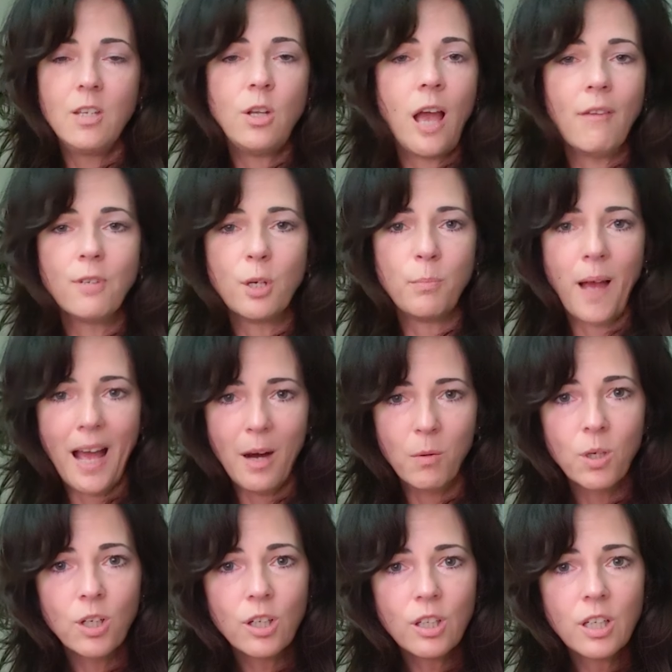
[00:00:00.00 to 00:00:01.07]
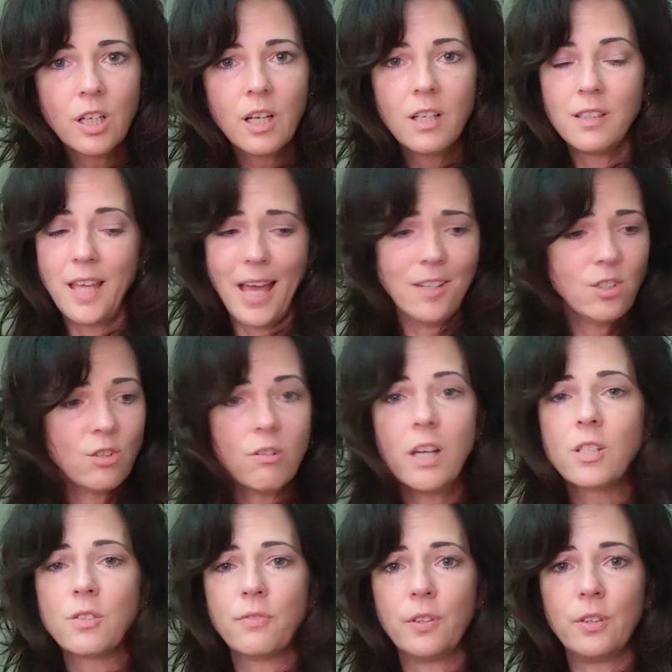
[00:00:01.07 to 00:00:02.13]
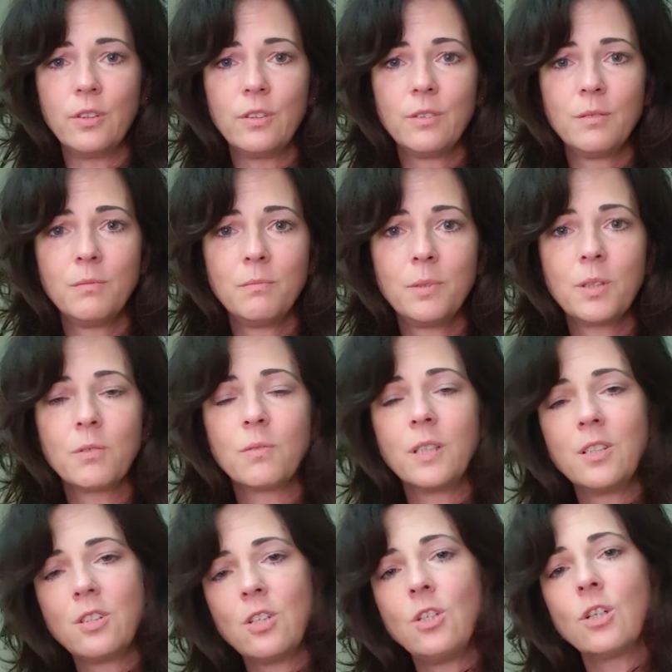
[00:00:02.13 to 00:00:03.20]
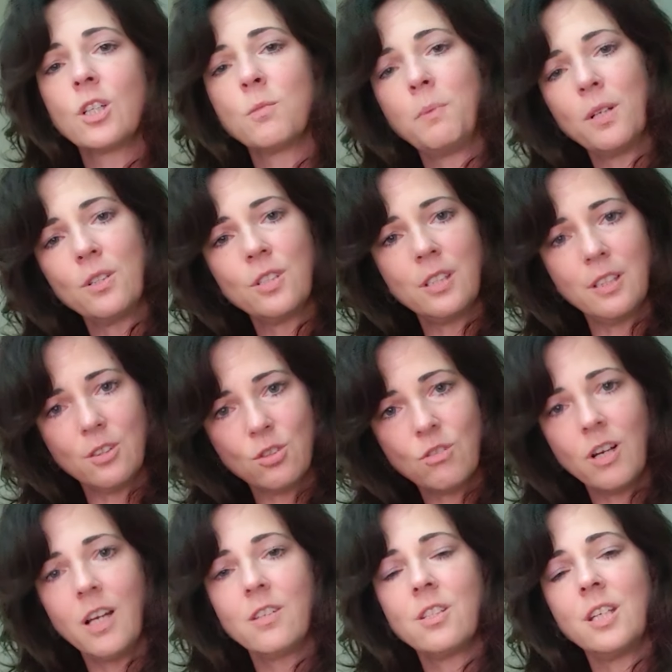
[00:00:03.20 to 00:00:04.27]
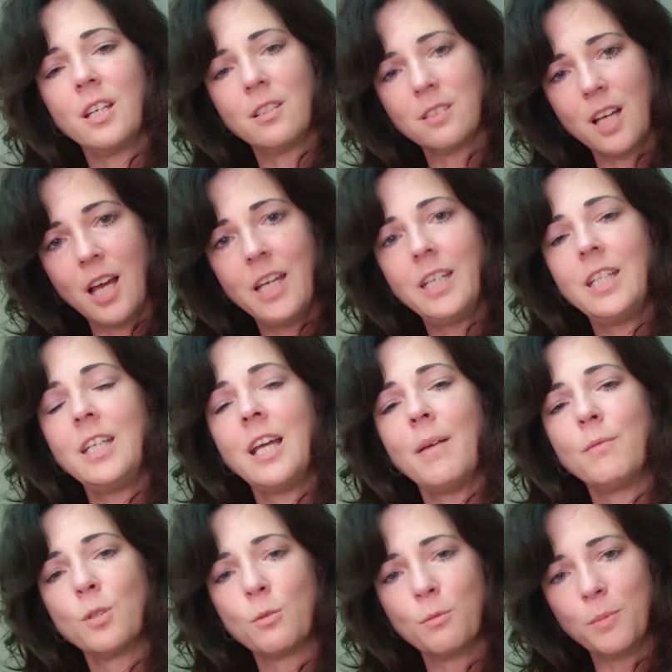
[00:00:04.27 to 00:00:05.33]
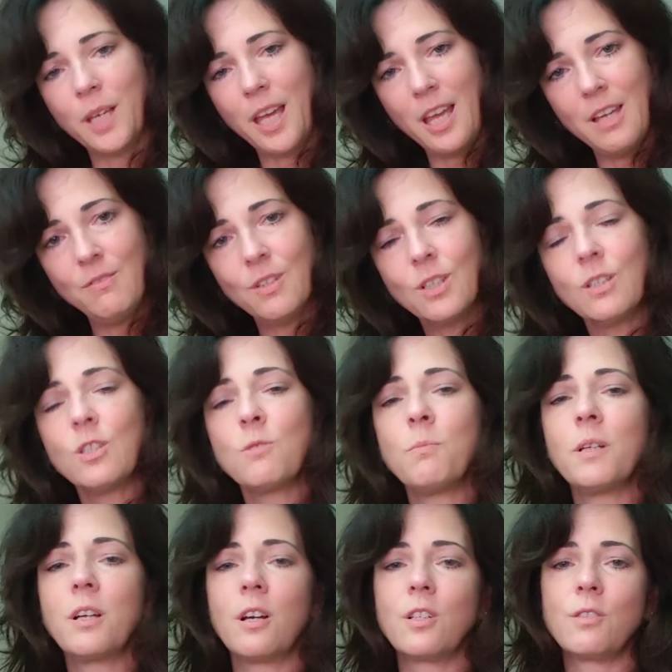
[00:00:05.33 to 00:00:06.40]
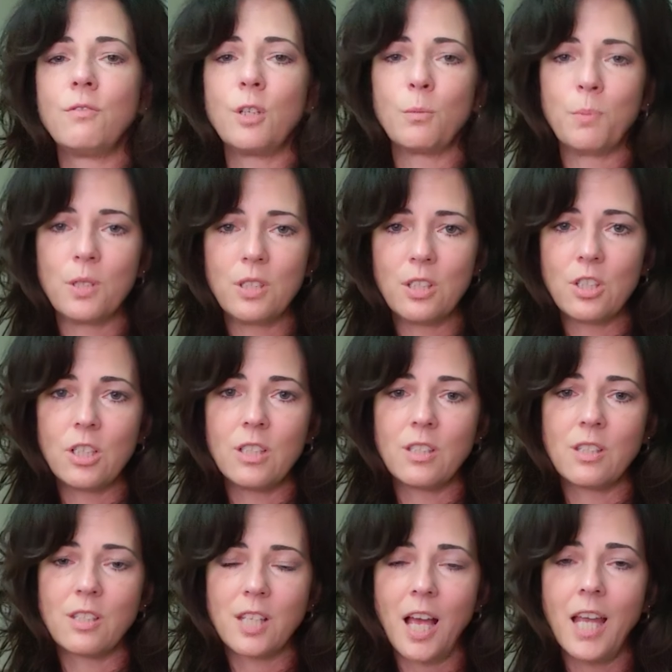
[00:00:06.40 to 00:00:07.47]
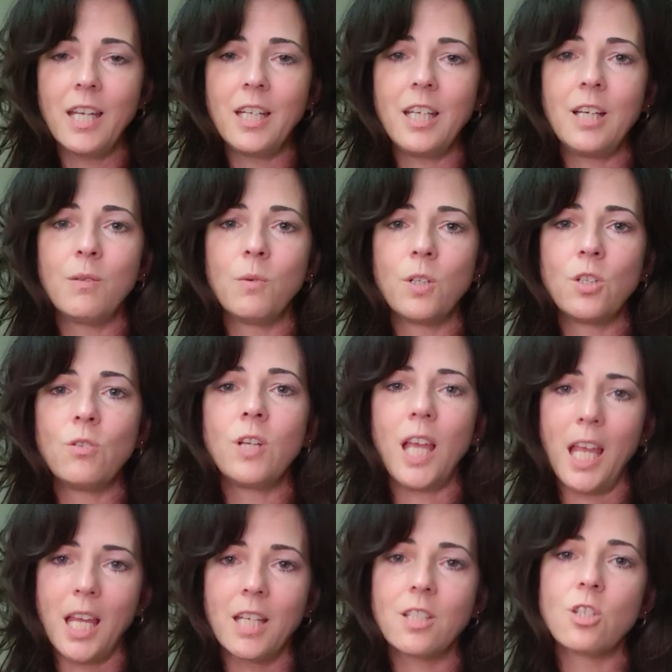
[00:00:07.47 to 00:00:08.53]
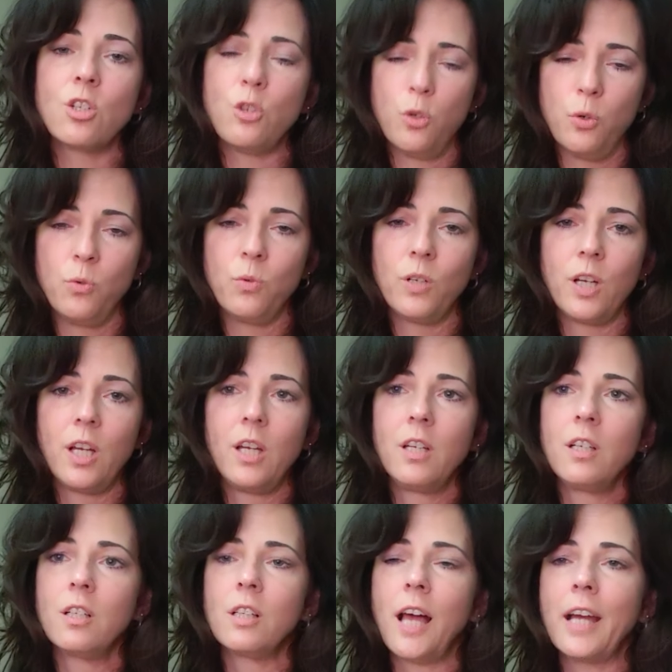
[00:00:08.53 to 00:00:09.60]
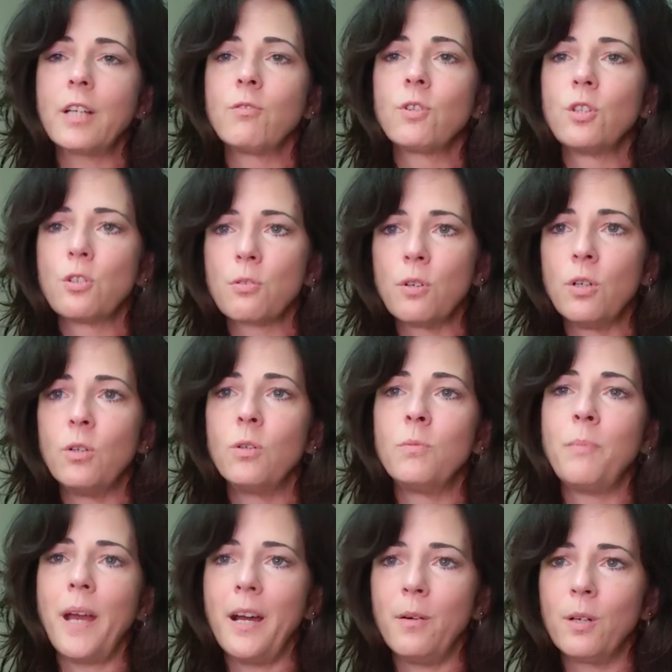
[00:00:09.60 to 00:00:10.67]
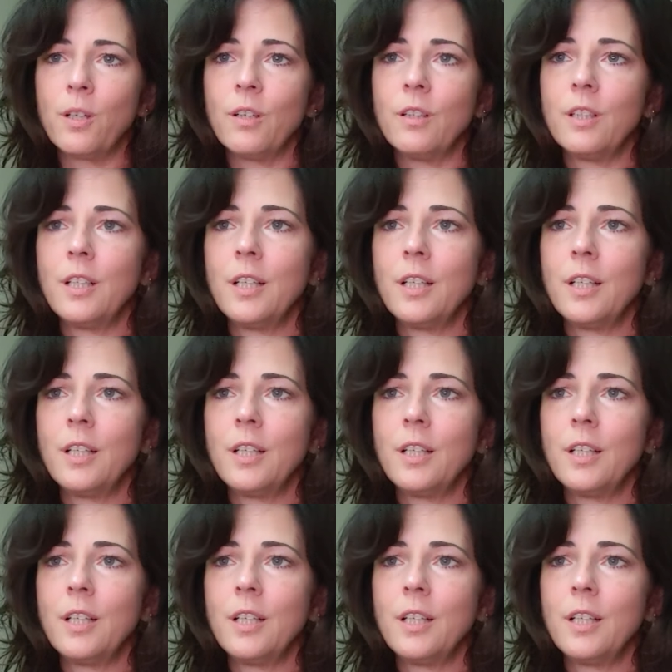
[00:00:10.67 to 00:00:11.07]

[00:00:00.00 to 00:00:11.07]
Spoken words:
you have no power, that's stressful. But the reason you're experiencing the stress, the anxiety, abnormal behavior is because of your position in society and what you can't do, your lack of control and power.